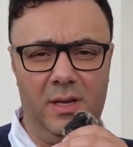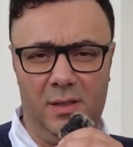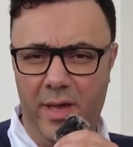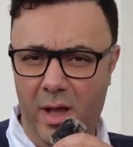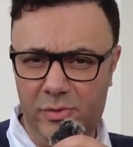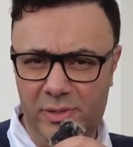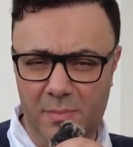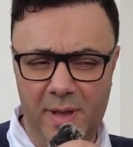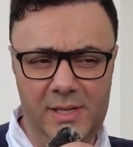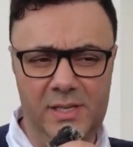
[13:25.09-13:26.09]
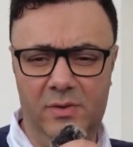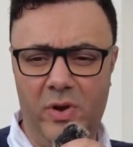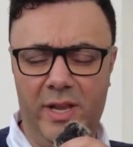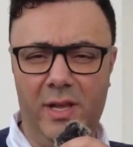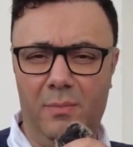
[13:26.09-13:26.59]
The lounge was amazing.
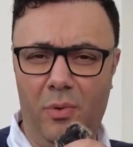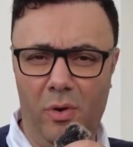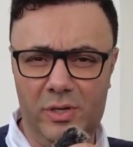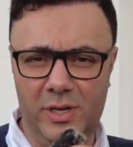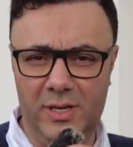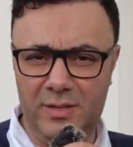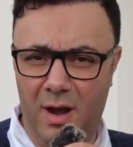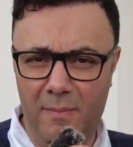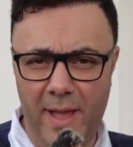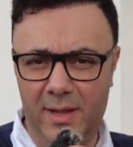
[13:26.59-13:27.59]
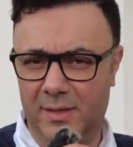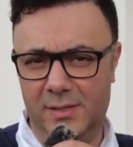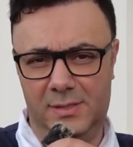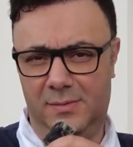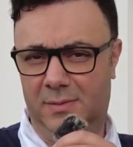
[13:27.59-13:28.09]
Riding a Porsche on a tarmac,
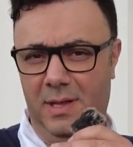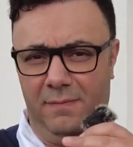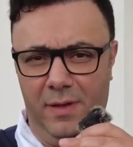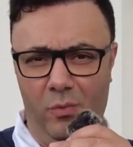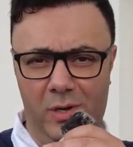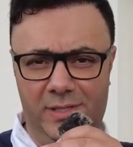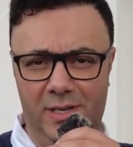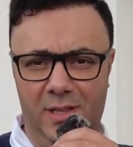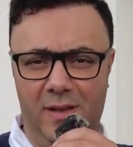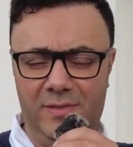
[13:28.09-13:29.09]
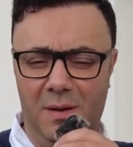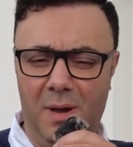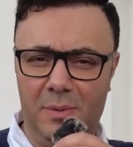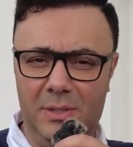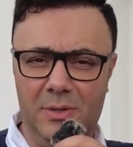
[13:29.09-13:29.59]
it's definitely a once-in-a-lifetime
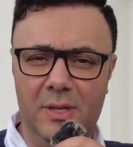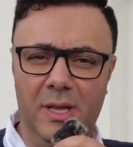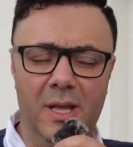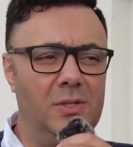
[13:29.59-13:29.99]
opportunity.